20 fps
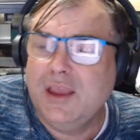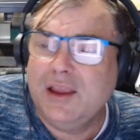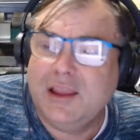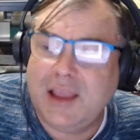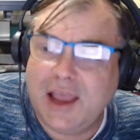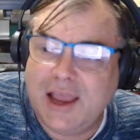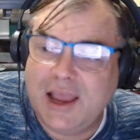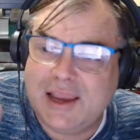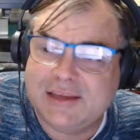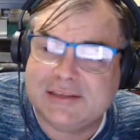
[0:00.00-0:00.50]

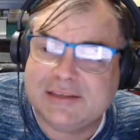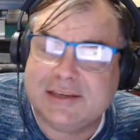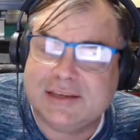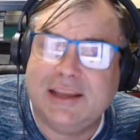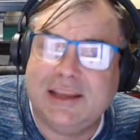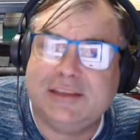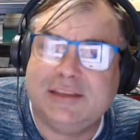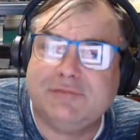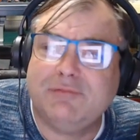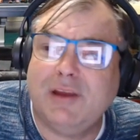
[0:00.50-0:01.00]
Guys,
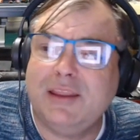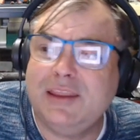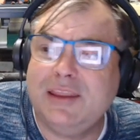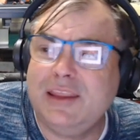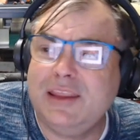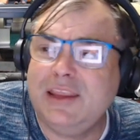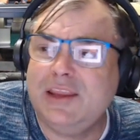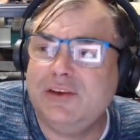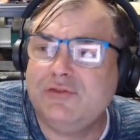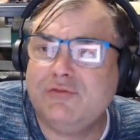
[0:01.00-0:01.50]
let's run
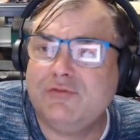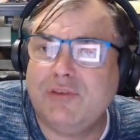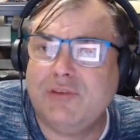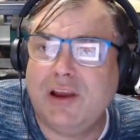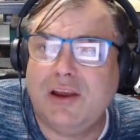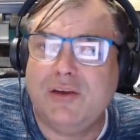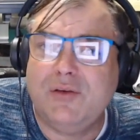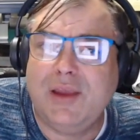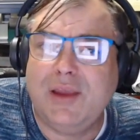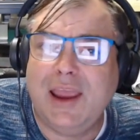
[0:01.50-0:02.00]
the
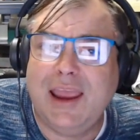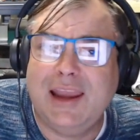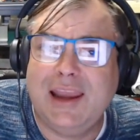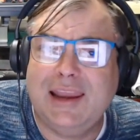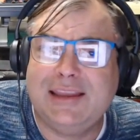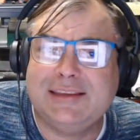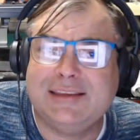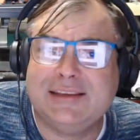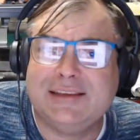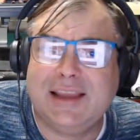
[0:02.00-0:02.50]
intro and
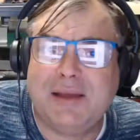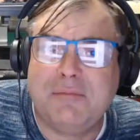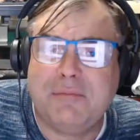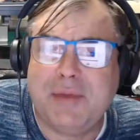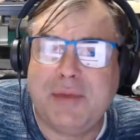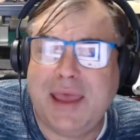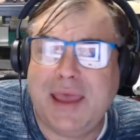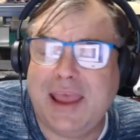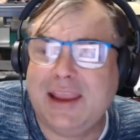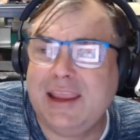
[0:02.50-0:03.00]
let's come
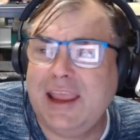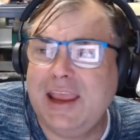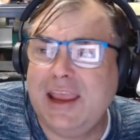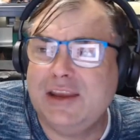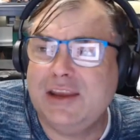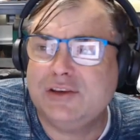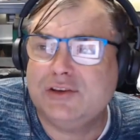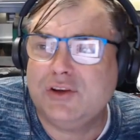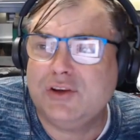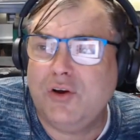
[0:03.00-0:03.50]
back
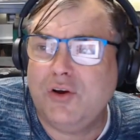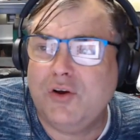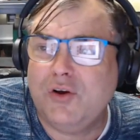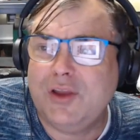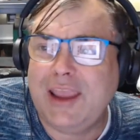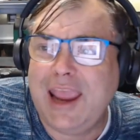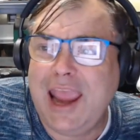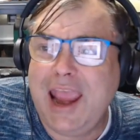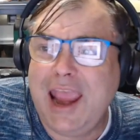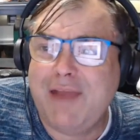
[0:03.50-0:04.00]
and talk.
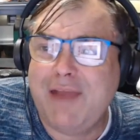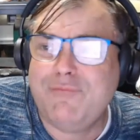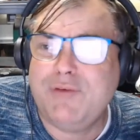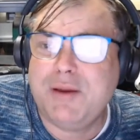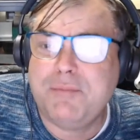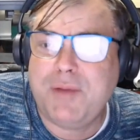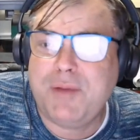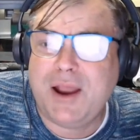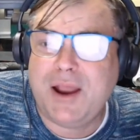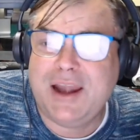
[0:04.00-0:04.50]

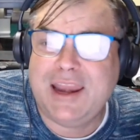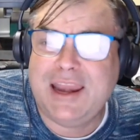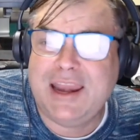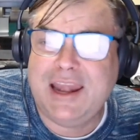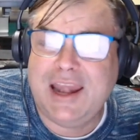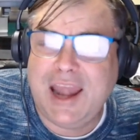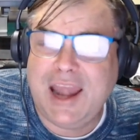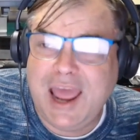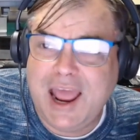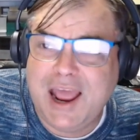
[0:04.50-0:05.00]
Everybody
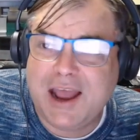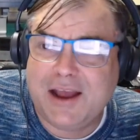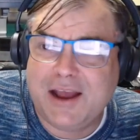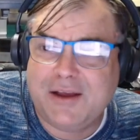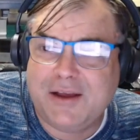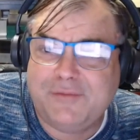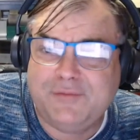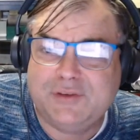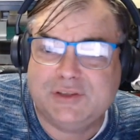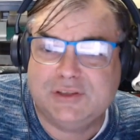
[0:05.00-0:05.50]

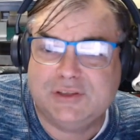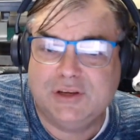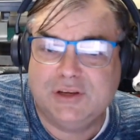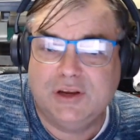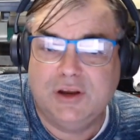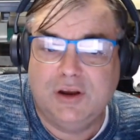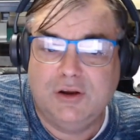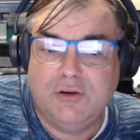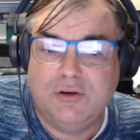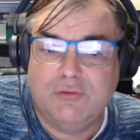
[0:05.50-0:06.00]
loves
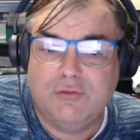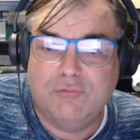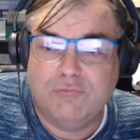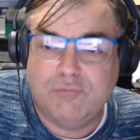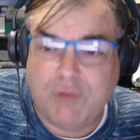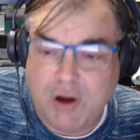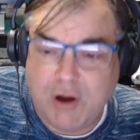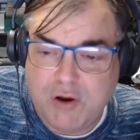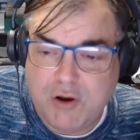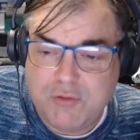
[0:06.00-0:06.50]

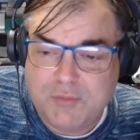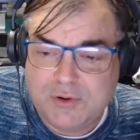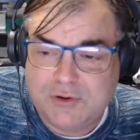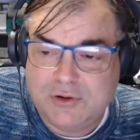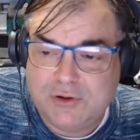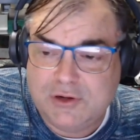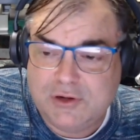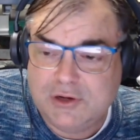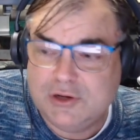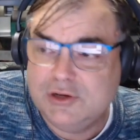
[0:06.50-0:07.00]

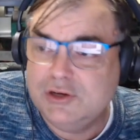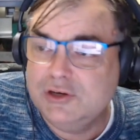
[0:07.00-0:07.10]
Roman